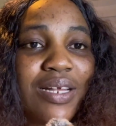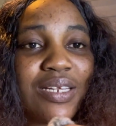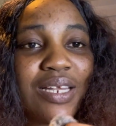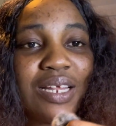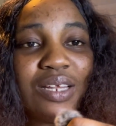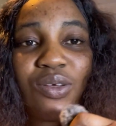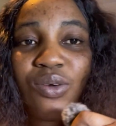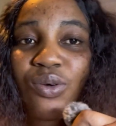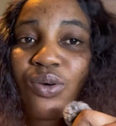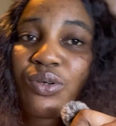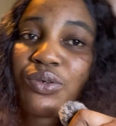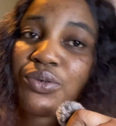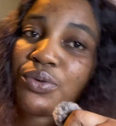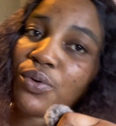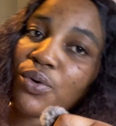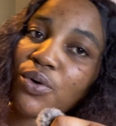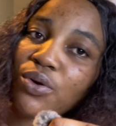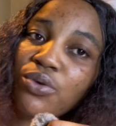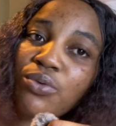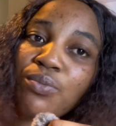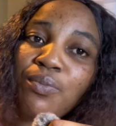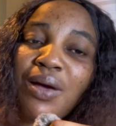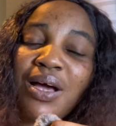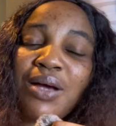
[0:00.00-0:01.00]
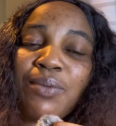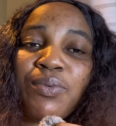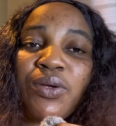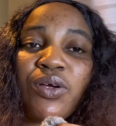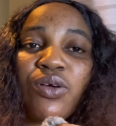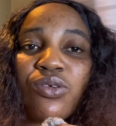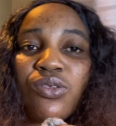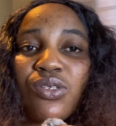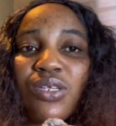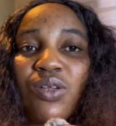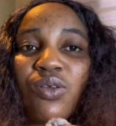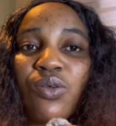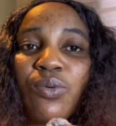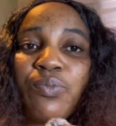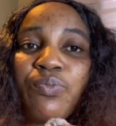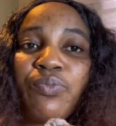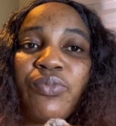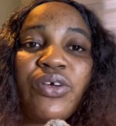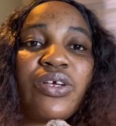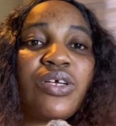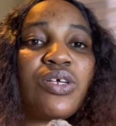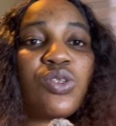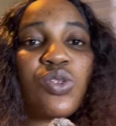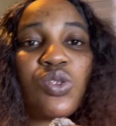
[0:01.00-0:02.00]
They're not going to call you back because you're not
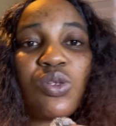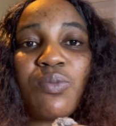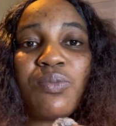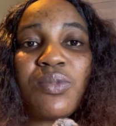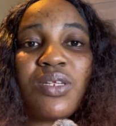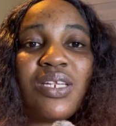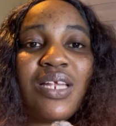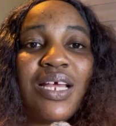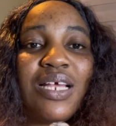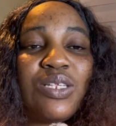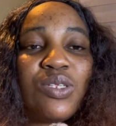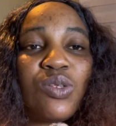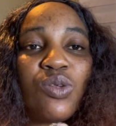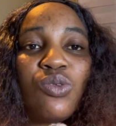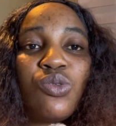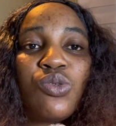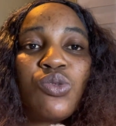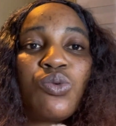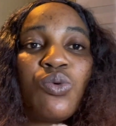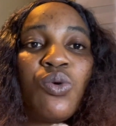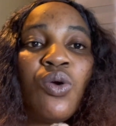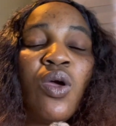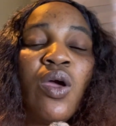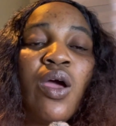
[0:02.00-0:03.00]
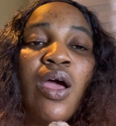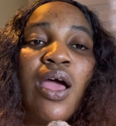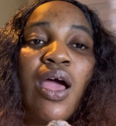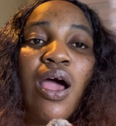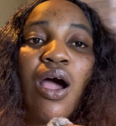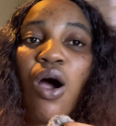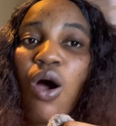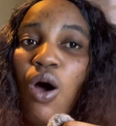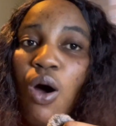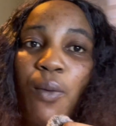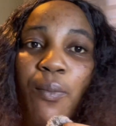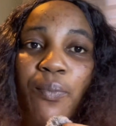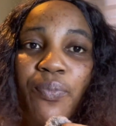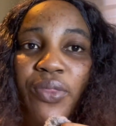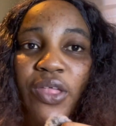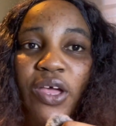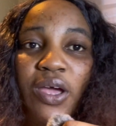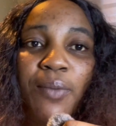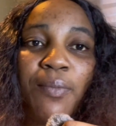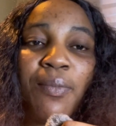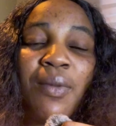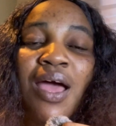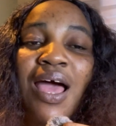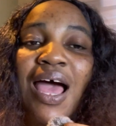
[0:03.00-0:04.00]
bringing something that is going to up
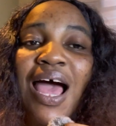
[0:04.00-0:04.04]
them.